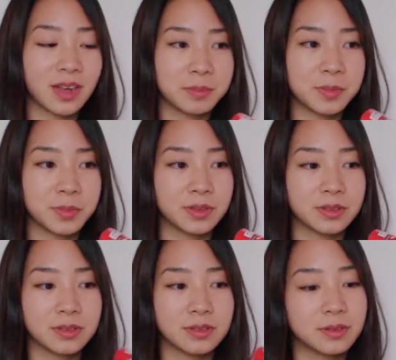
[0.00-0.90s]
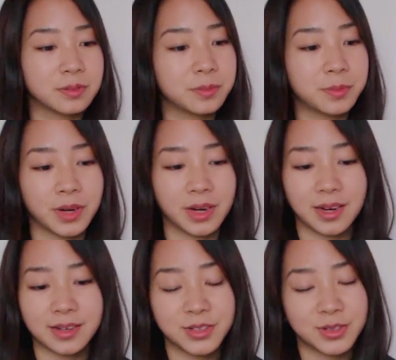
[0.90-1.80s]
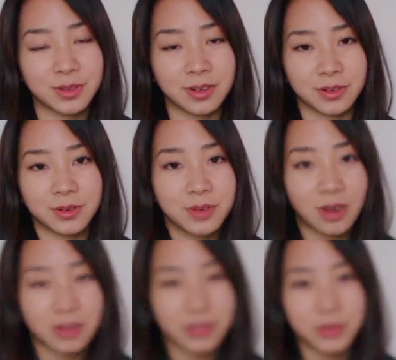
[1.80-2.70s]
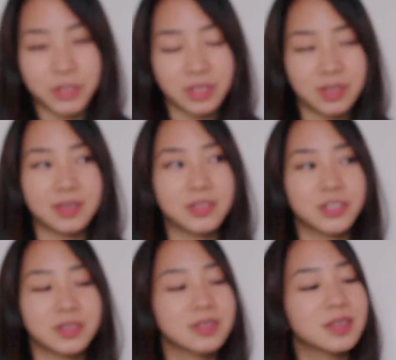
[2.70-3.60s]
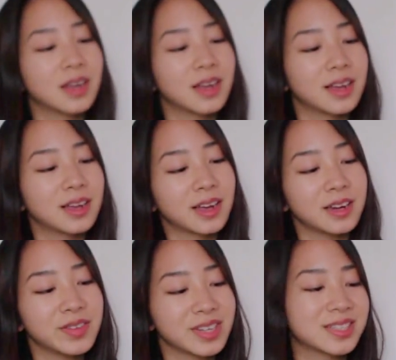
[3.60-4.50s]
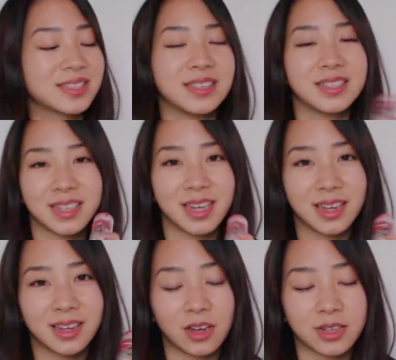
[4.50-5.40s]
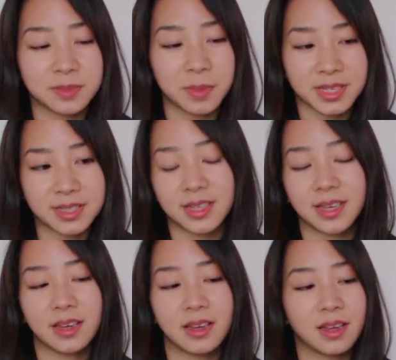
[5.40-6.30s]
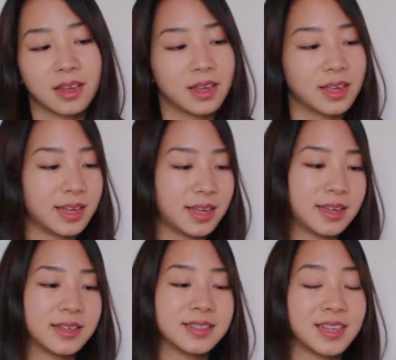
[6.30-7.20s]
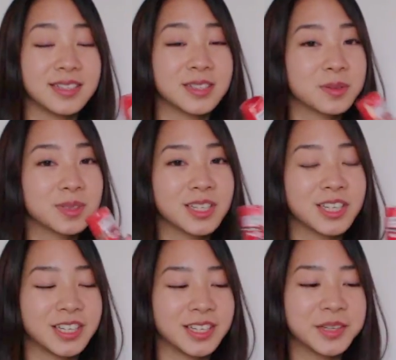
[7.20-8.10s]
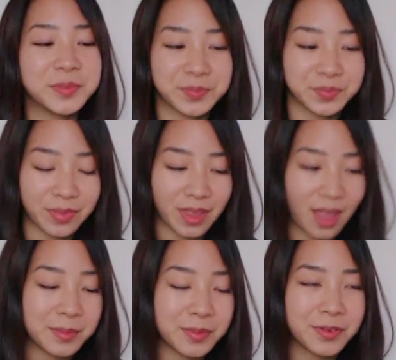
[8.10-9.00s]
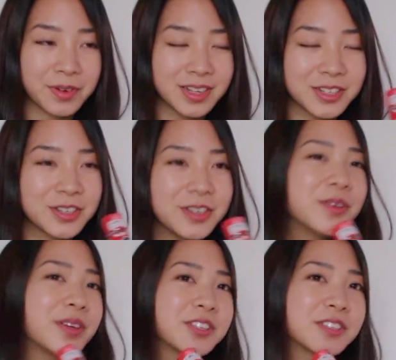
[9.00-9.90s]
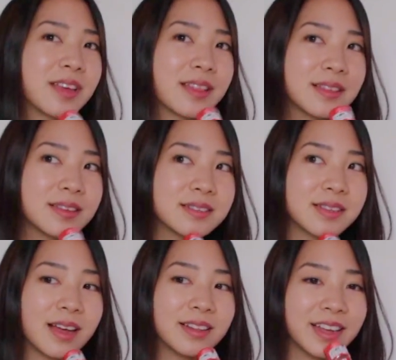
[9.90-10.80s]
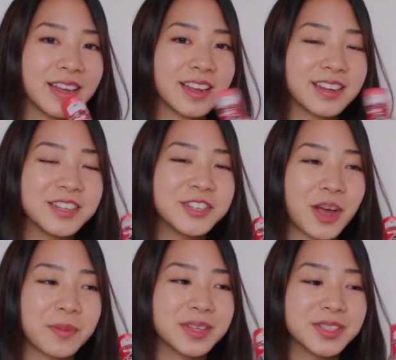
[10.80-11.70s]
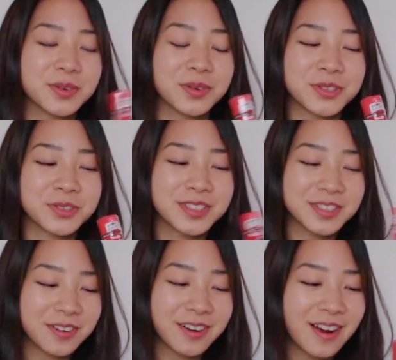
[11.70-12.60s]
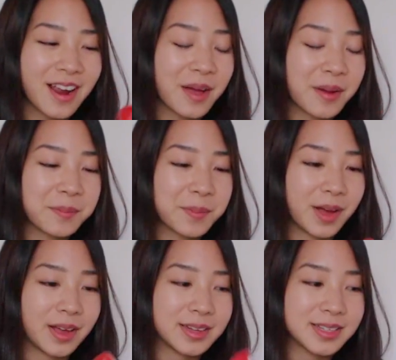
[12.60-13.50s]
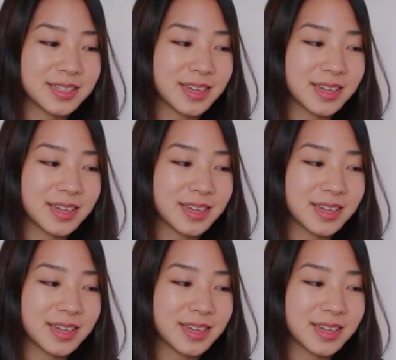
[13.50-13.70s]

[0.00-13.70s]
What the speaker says: and people put it into their udon usually. It's just kind of like a seasoning, not spicy. It tastes really good. I'm pretty sure you can just get this at like any Japanese grocery store, but